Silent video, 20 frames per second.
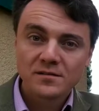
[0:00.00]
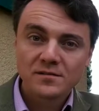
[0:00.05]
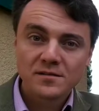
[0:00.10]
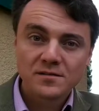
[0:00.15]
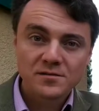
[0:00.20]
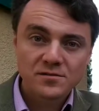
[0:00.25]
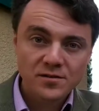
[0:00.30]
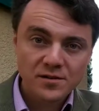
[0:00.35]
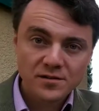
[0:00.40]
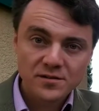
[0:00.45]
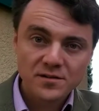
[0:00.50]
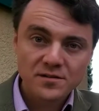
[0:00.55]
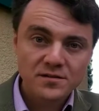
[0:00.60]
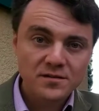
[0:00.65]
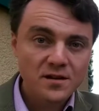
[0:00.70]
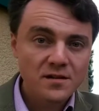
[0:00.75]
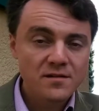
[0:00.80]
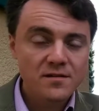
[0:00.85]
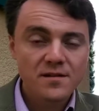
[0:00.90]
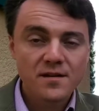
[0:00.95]
restructure
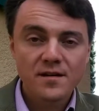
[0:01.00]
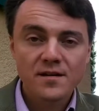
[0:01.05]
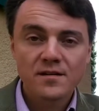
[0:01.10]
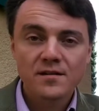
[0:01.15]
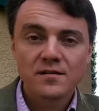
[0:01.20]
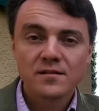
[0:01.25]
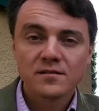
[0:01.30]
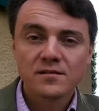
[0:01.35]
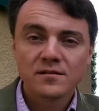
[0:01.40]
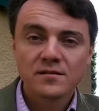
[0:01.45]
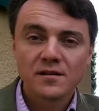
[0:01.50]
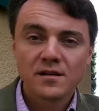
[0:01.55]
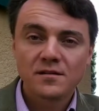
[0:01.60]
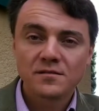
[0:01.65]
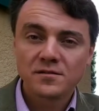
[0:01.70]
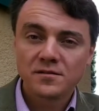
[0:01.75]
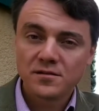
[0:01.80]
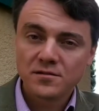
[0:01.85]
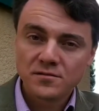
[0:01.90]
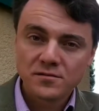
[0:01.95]
something,
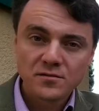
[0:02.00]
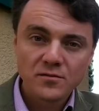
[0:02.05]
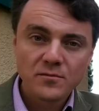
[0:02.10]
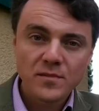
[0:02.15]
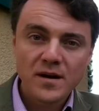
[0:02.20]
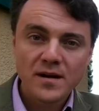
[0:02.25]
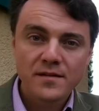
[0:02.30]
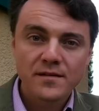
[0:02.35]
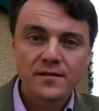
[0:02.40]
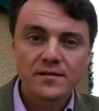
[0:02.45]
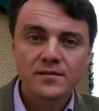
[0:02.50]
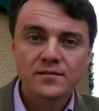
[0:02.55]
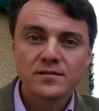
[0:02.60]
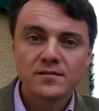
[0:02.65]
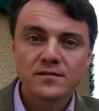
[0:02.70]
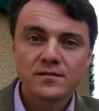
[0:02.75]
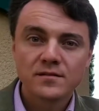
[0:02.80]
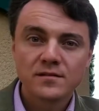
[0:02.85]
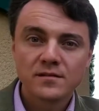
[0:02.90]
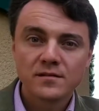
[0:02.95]
introduce new
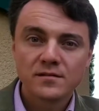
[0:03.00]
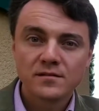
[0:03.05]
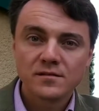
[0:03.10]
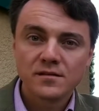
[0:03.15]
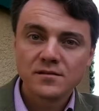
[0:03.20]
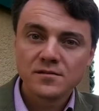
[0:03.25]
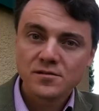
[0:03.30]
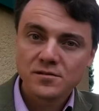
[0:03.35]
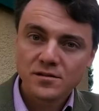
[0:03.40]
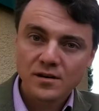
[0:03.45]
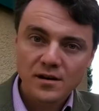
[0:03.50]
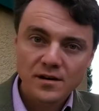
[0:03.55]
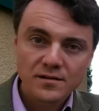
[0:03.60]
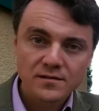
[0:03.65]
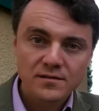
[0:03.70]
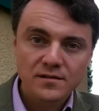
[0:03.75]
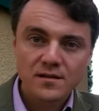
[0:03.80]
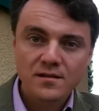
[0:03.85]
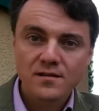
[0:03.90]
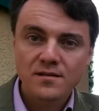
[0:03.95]
methods, digitize
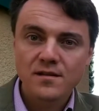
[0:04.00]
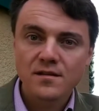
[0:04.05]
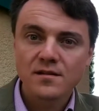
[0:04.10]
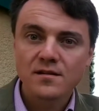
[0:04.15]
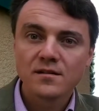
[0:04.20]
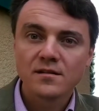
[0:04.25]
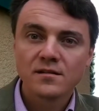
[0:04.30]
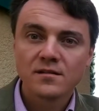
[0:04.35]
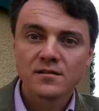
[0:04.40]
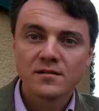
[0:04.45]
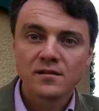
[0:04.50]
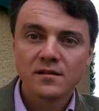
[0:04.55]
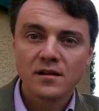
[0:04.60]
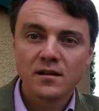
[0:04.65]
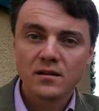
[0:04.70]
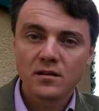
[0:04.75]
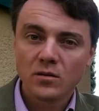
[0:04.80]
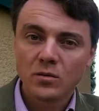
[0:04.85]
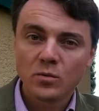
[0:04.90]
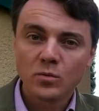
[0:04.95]
something,
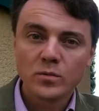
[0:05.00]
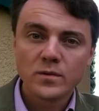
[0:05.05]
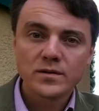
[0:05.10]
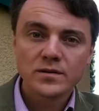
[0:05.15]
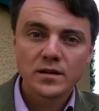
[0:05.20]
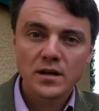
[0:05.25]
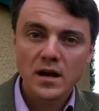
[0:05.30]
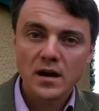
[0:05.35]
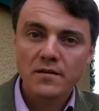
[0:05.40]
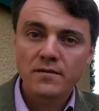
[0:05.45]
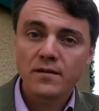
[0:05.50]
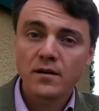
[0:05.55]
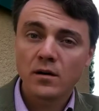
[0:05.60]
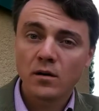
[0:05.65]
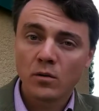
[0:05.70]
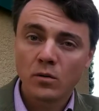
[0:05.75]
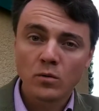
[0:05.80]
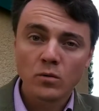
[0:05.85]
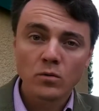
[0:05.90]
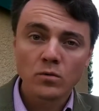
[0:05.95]
and always have the
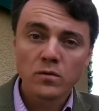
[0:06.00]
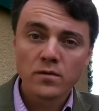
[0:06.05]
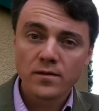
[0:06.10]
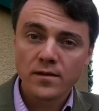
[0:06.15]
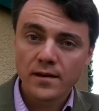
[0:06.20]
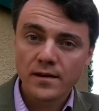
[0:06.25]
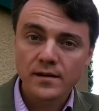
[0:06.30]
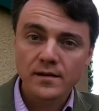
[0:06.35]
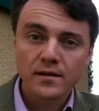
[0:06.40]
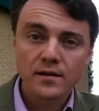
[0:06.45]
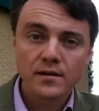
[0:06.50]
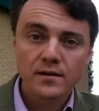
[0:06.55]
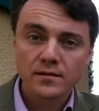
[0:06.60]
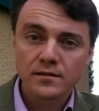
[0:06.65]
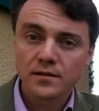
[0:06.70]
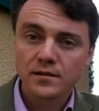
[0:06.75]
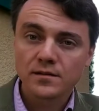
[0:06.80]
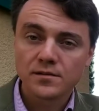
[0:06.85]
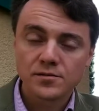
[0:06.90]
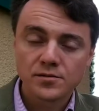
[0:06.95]
whole thing
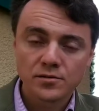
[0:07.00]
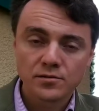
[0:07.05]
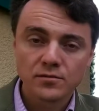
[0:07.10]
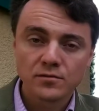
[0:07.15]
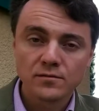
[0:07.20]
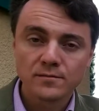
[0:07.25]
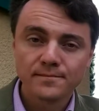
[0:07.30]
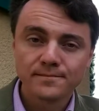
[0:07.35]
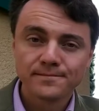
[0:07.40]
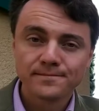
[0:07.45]
under control.